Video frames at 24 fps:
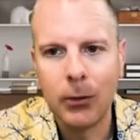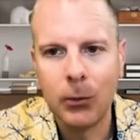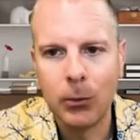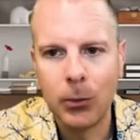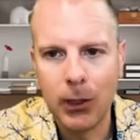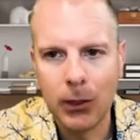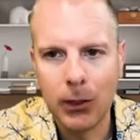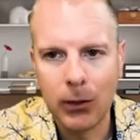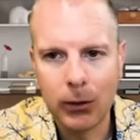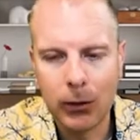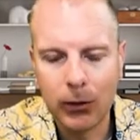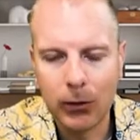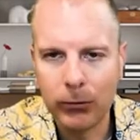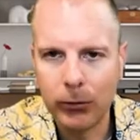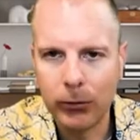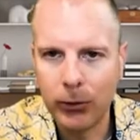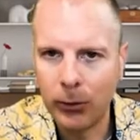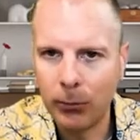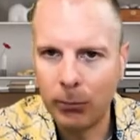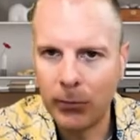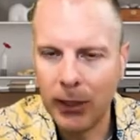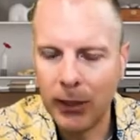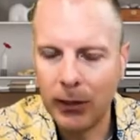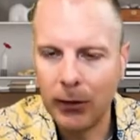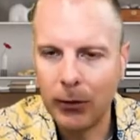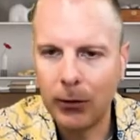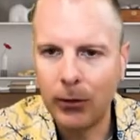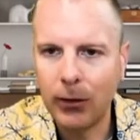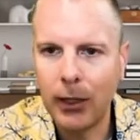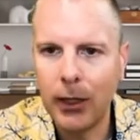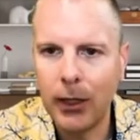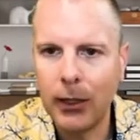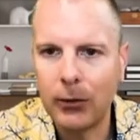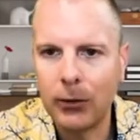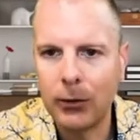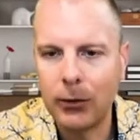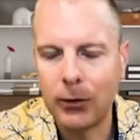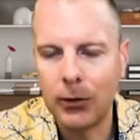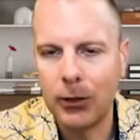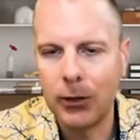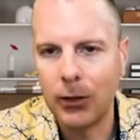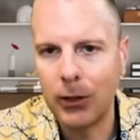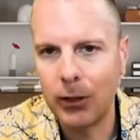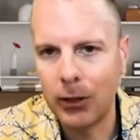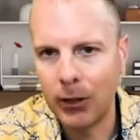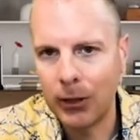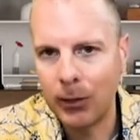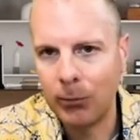We called for a mega crash to
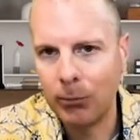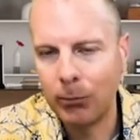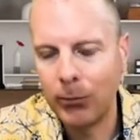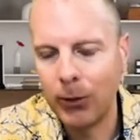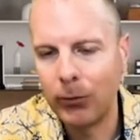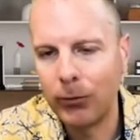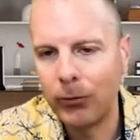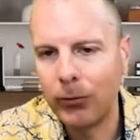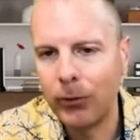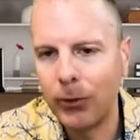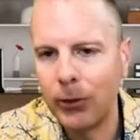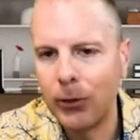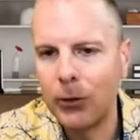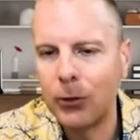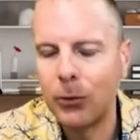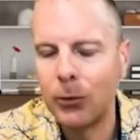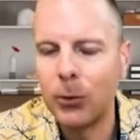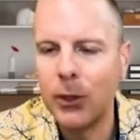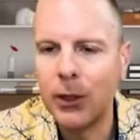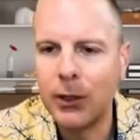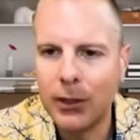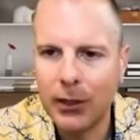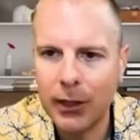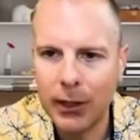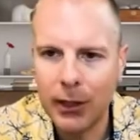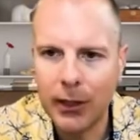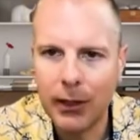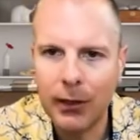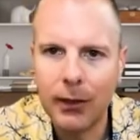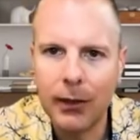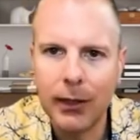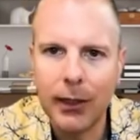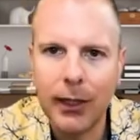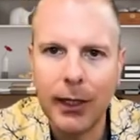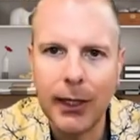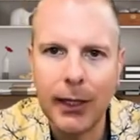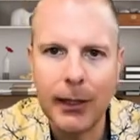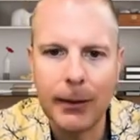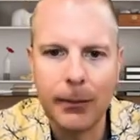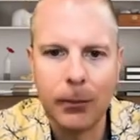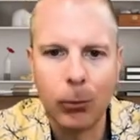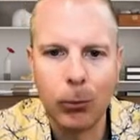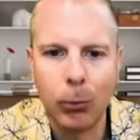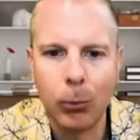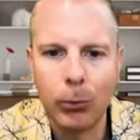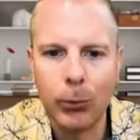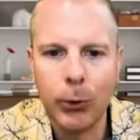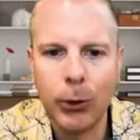come, but first we said that,
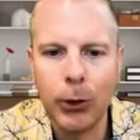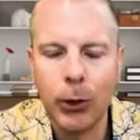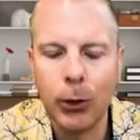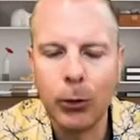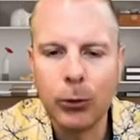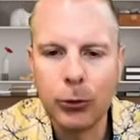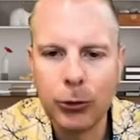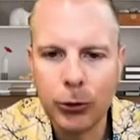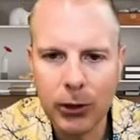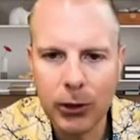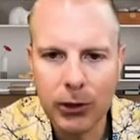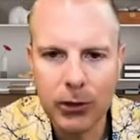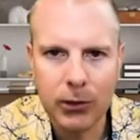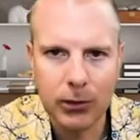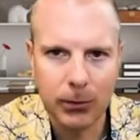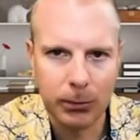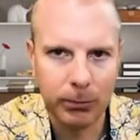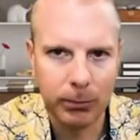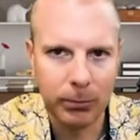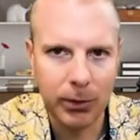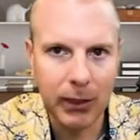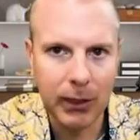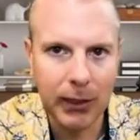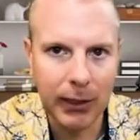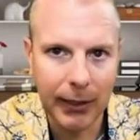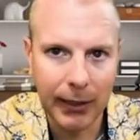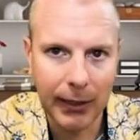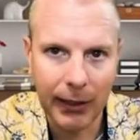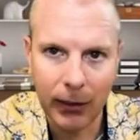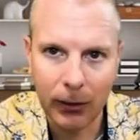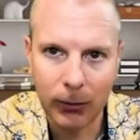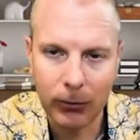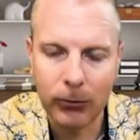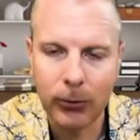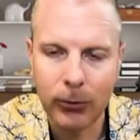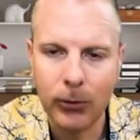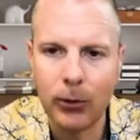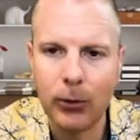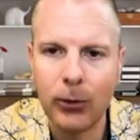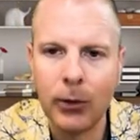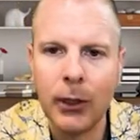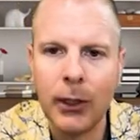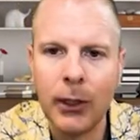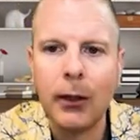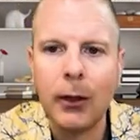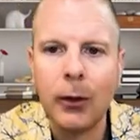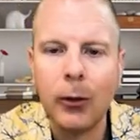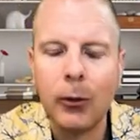you know, just be careful
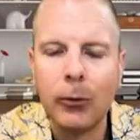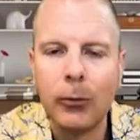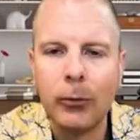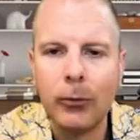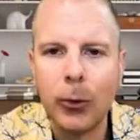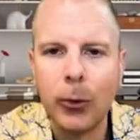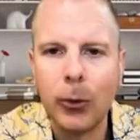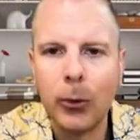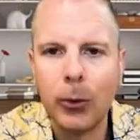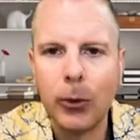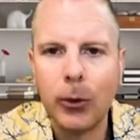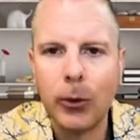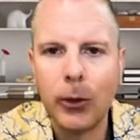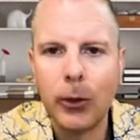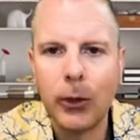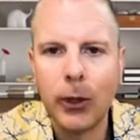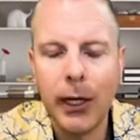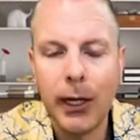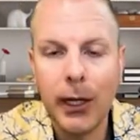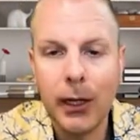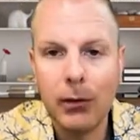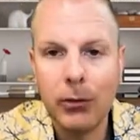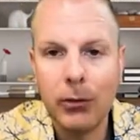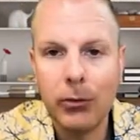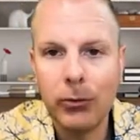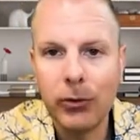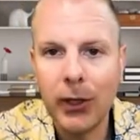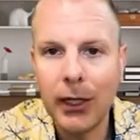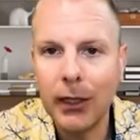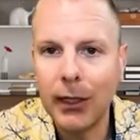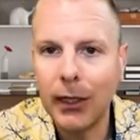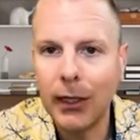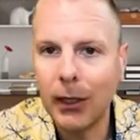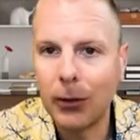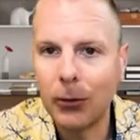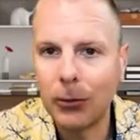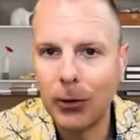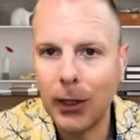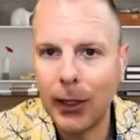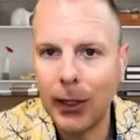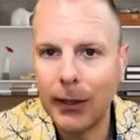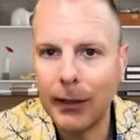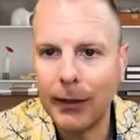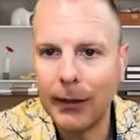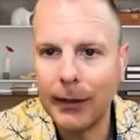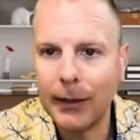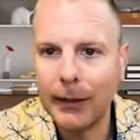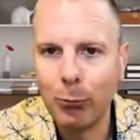for a fake out
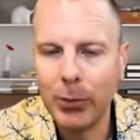rally.